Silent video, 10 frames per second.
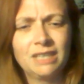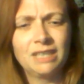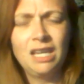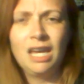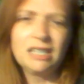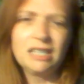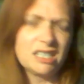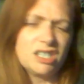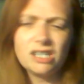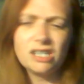like she
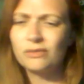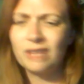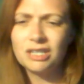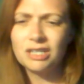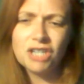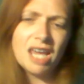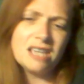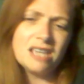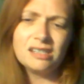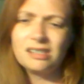doesn't really
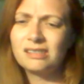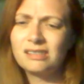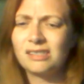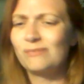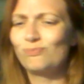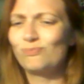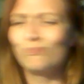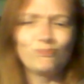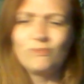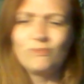chase
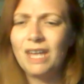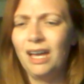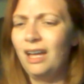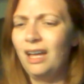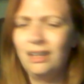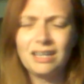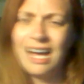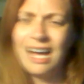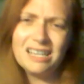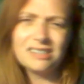
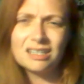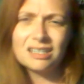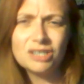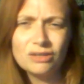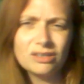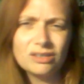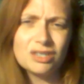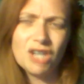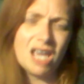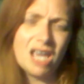guys like she used to
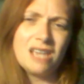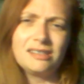chase.